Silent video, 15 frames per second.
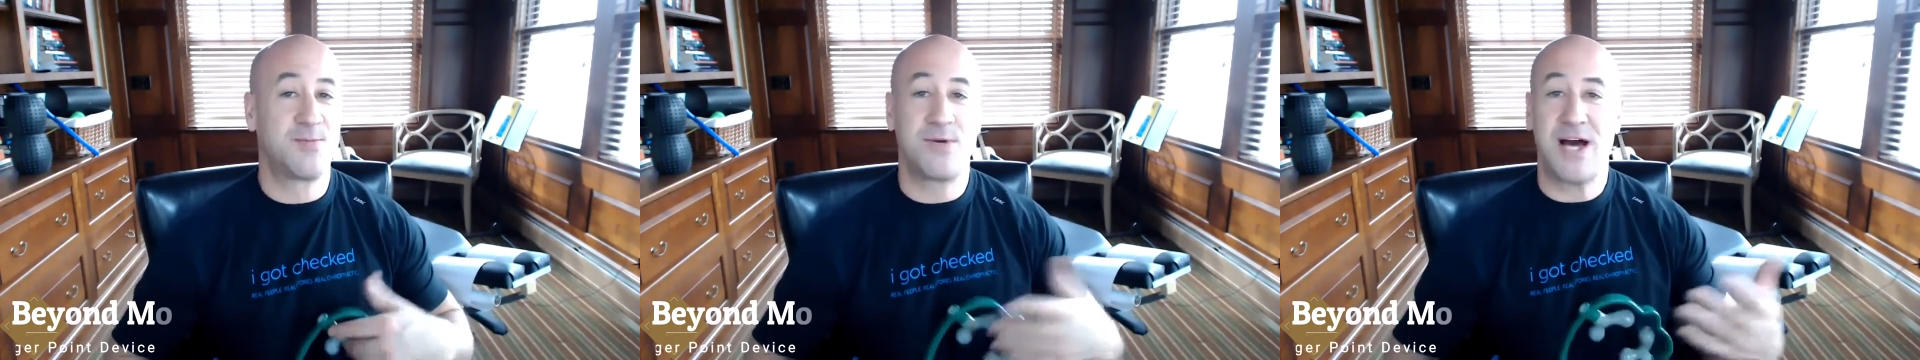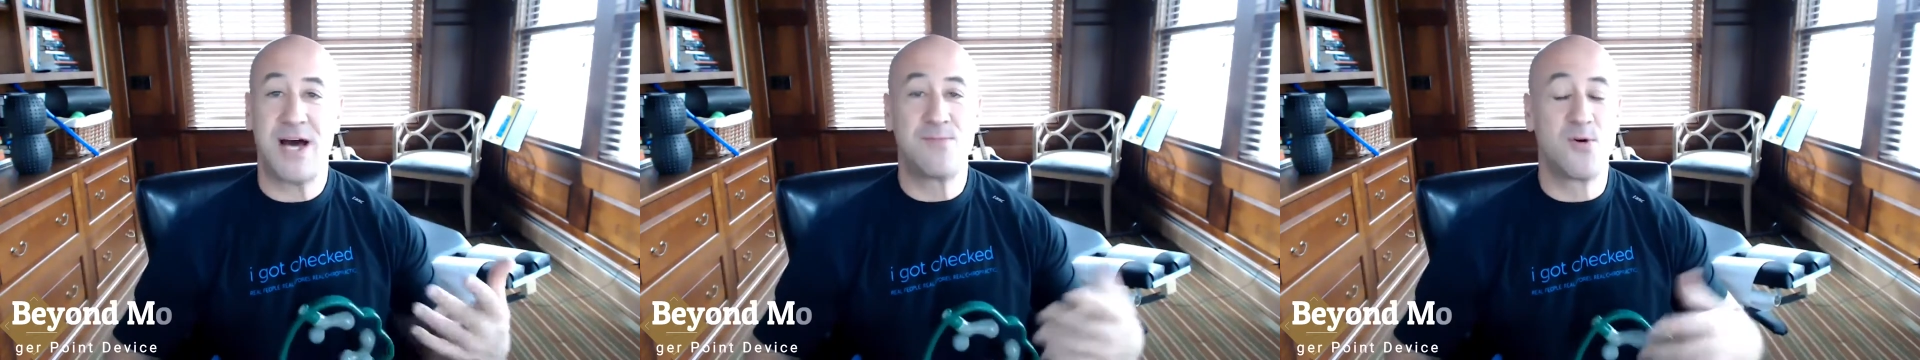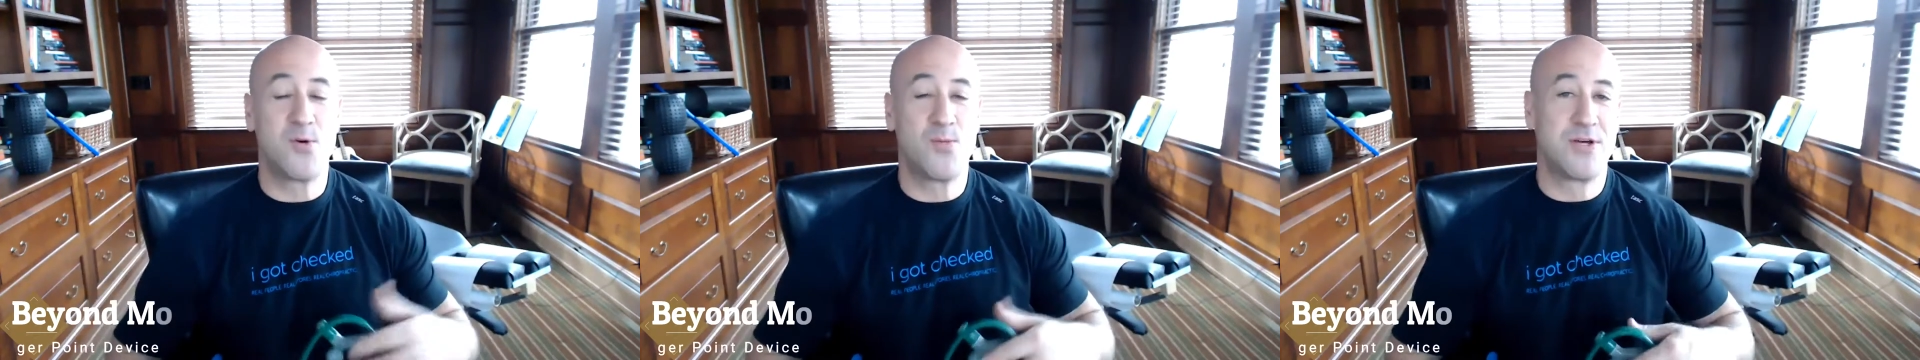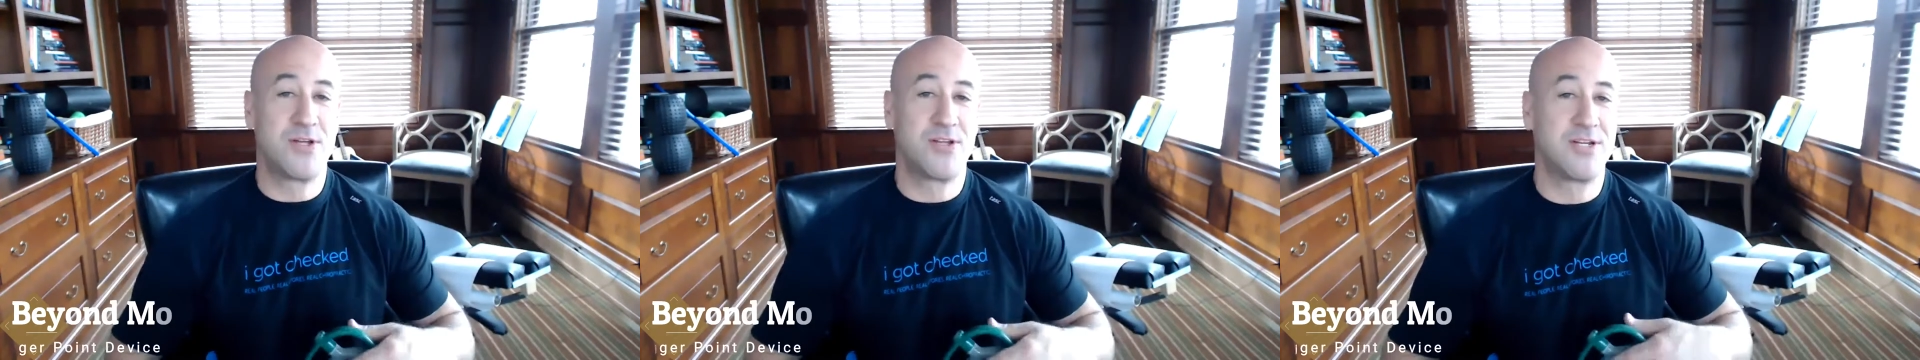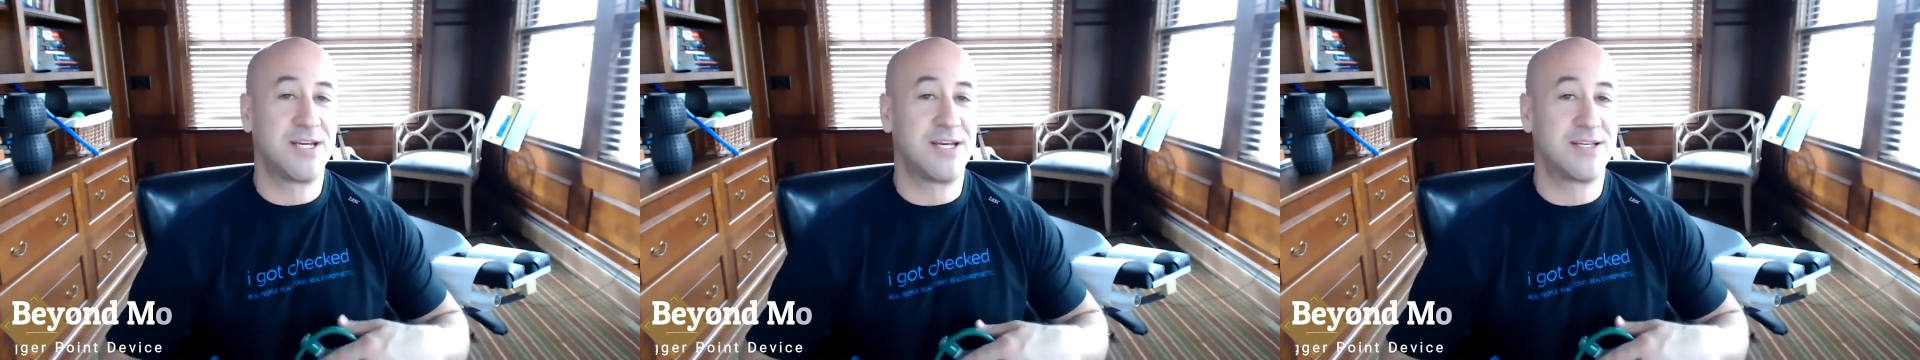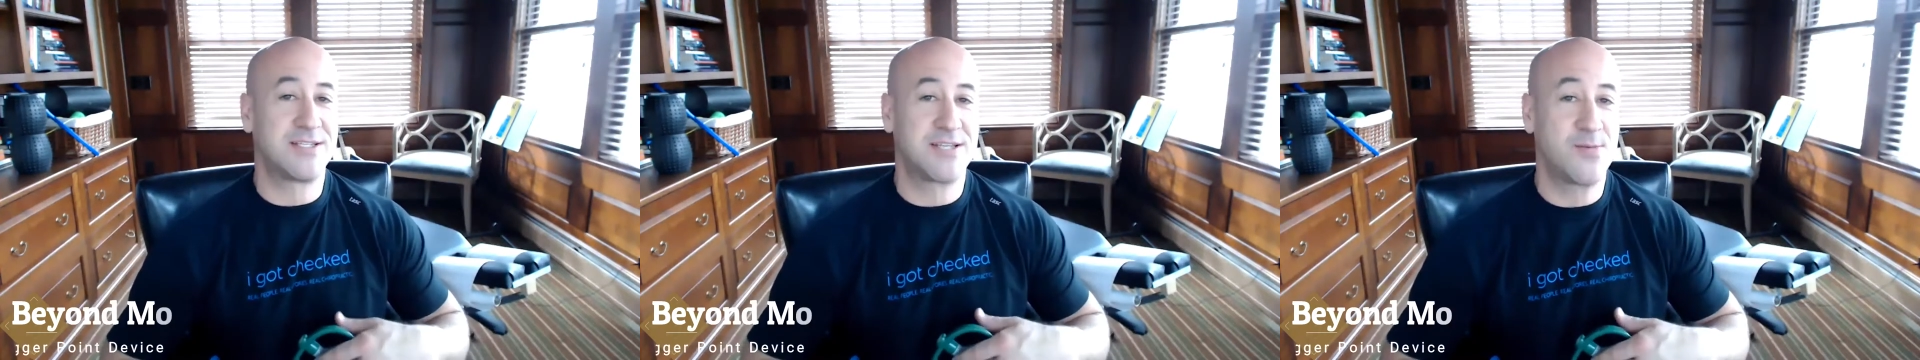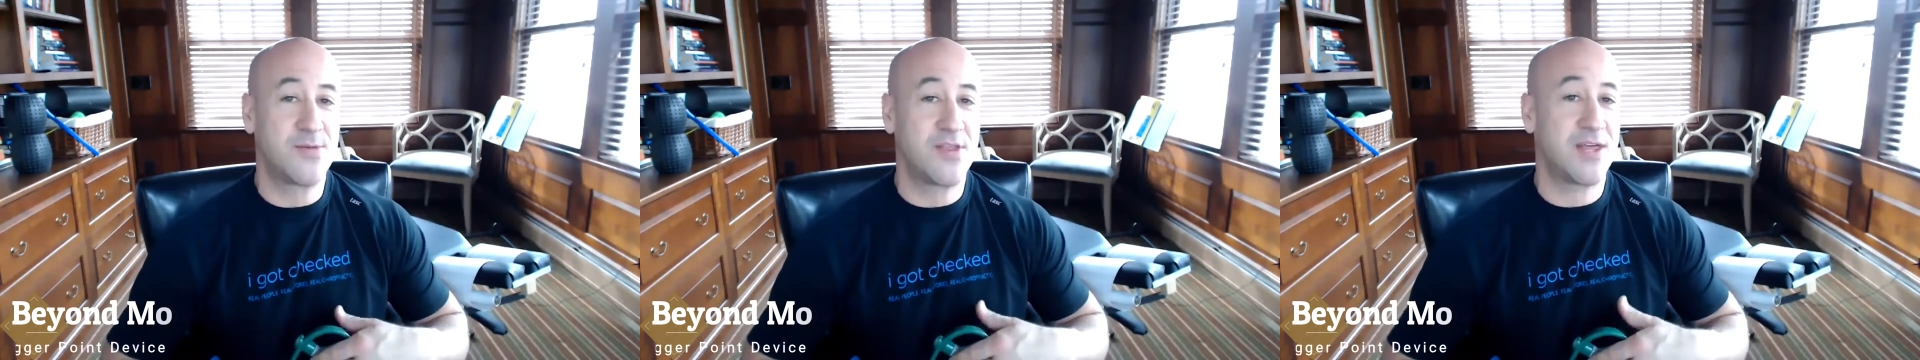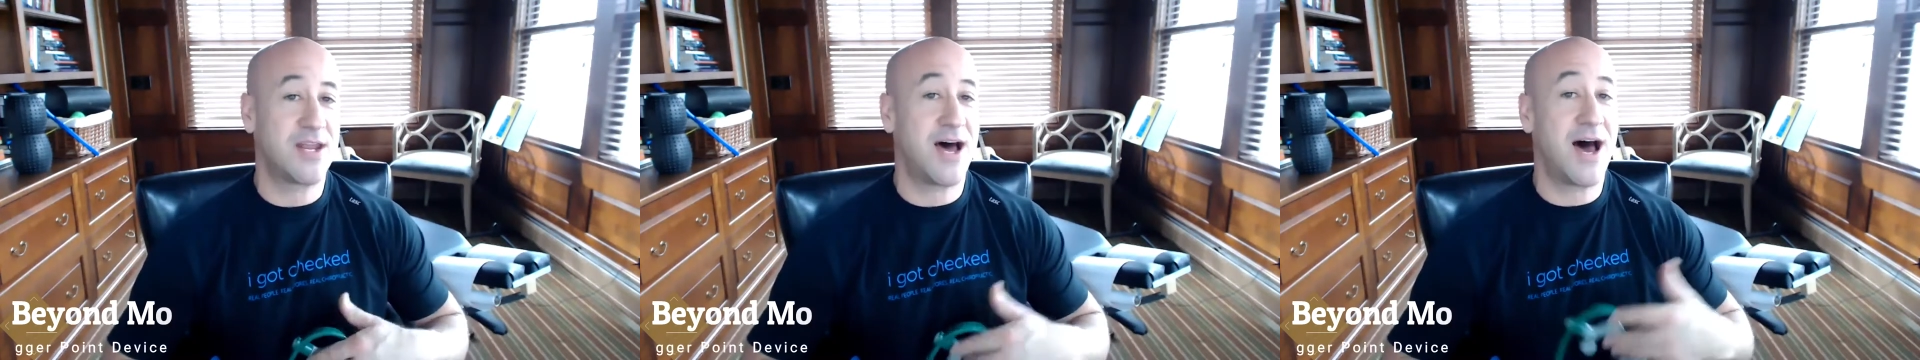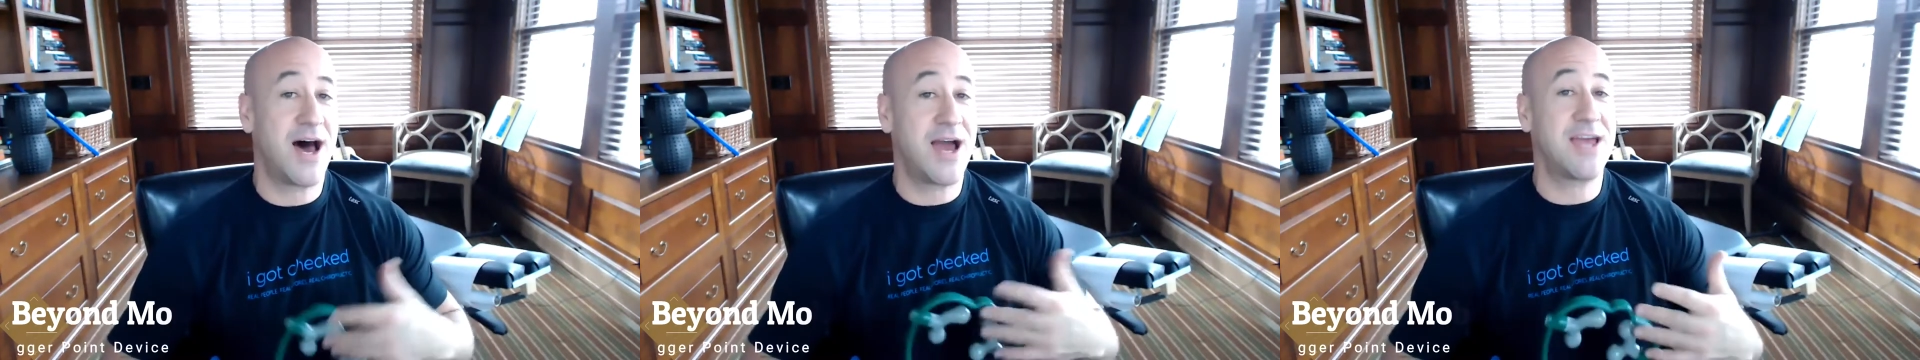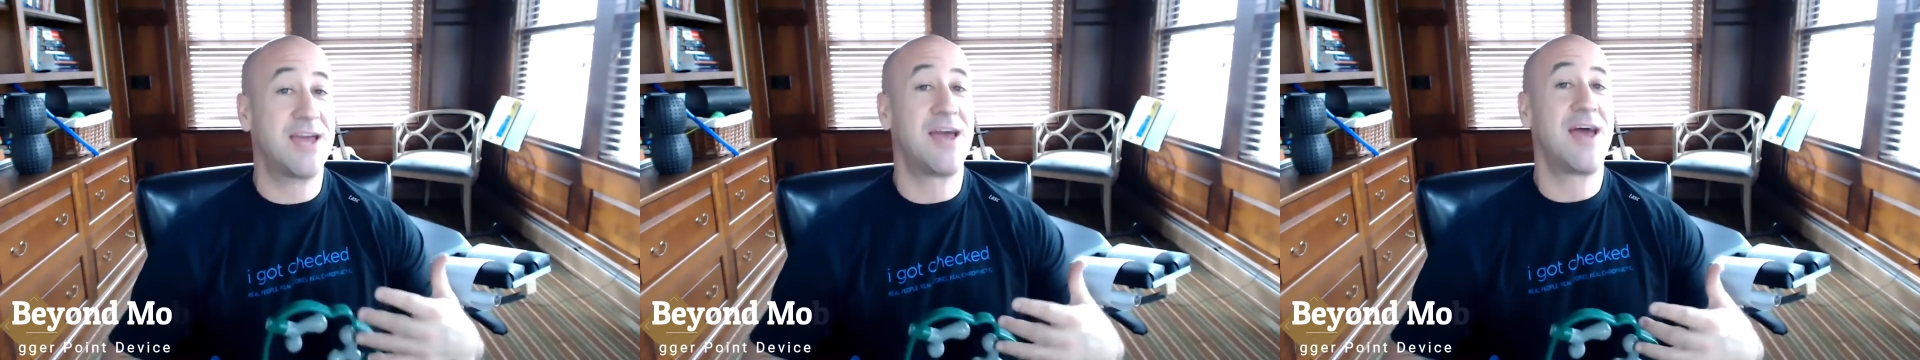Beyond mobility is something that
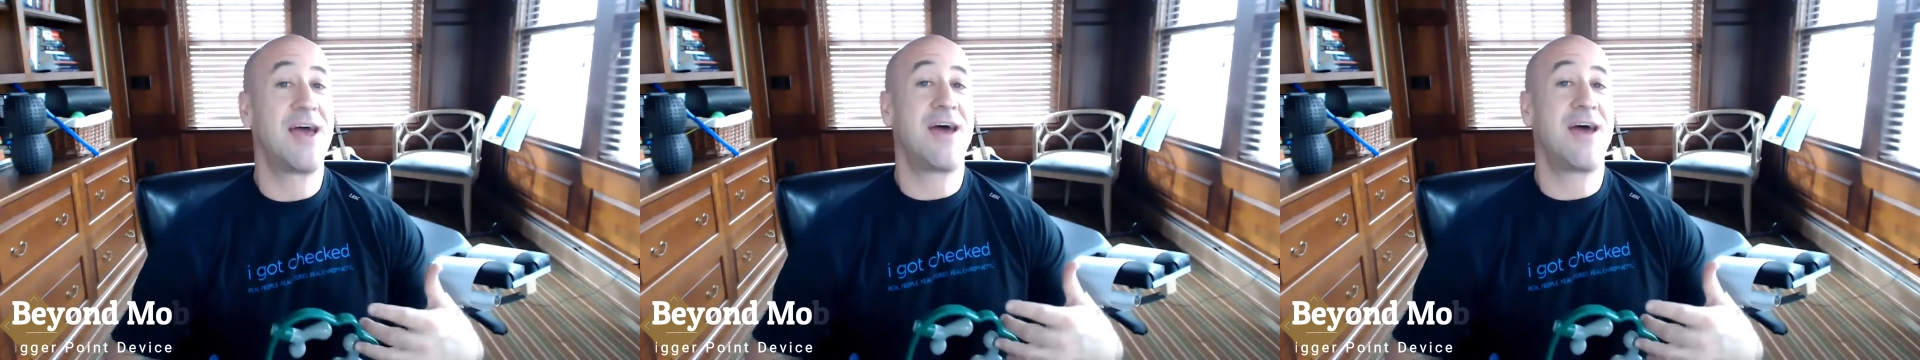I